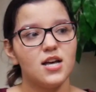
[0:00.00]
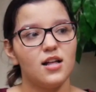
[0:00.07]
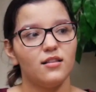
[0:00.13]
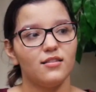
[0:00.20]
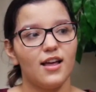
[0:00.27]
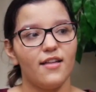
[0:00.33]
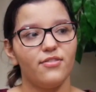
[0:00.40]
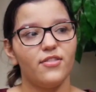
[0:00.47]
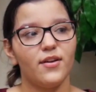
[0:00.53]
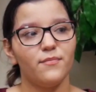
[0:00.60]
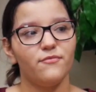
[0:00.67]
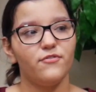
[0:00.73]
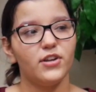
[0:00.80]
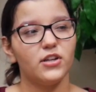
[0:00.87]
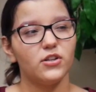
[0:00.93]
let
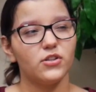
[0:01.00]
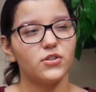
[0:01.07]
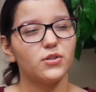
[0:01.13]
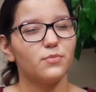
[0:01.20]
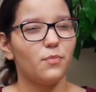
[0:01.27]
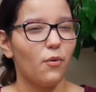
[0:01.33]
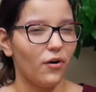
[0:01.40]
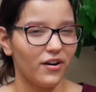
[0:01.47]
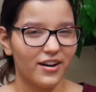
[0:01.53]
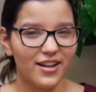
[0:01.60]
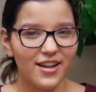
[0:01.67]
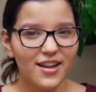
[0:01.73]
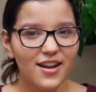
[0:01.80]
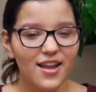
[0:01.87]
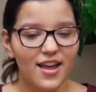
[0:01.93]
them feel
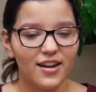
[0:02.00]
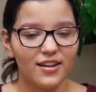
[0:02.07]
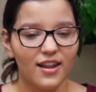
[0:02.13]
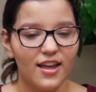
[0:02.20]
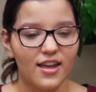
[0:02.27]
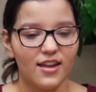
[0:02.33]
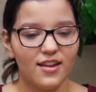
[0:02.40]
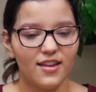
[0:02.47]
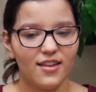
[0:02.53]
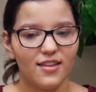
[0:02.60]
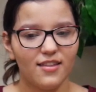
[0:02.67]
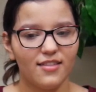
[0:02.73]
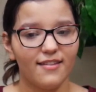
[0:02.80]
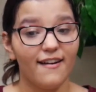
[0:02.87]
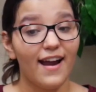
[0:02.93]
supported and like
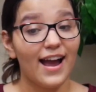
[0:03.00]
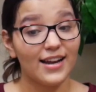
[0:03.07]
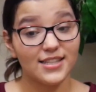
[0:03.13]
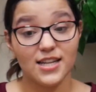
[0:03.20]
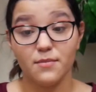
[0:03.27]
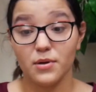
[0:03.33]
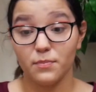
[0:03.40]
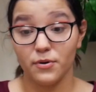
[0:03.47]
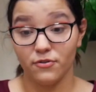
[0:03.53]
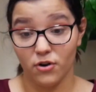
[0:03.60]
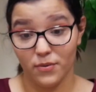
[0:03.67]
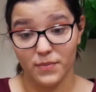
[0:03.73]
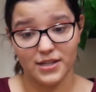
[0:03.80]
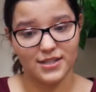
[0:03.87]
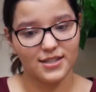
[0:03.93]
their academic
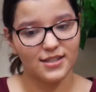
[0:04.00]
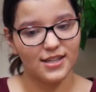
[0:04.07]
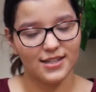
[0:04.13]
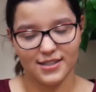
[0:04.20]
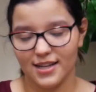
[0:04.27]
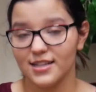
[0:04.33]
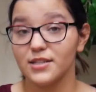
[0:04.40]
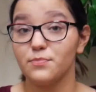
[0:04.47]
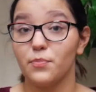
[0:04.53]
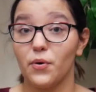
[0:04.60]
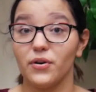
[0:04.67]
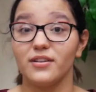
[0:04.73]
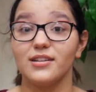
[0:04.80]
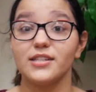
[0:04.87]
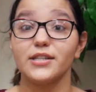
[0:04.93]
performance isn't as
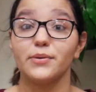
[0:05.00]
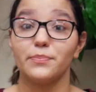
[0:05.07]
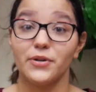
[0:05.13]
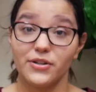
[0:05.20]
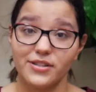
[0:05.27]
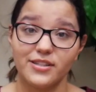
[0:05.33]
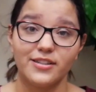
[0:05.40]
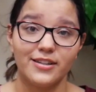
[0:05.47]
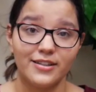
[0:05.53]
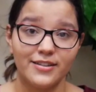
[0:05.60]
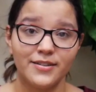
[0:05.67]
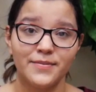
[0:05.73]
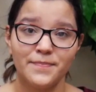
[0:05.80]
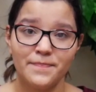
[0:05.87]
important as their personhood.